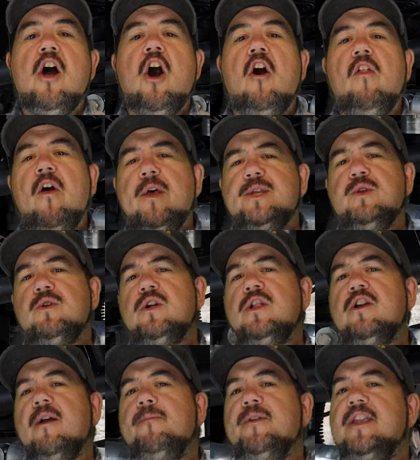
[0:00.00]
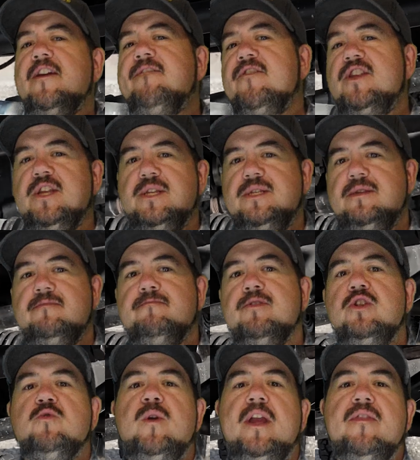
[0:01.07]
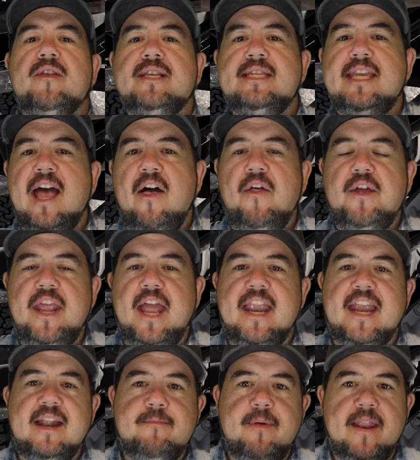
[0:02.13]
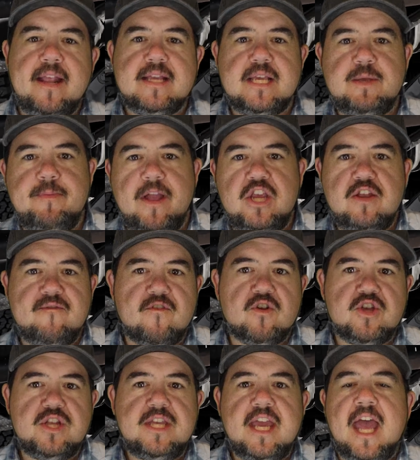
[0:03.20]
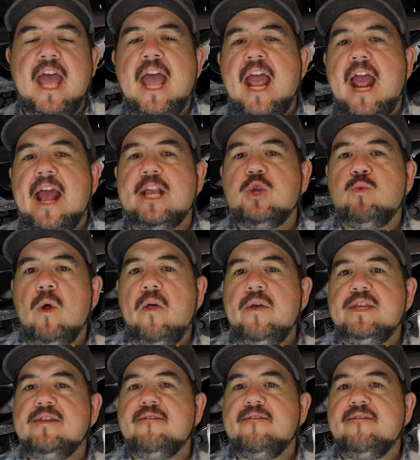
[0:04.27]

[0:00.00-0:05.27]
I'll also clear up the differences between the solid and independent suspension versions, as well as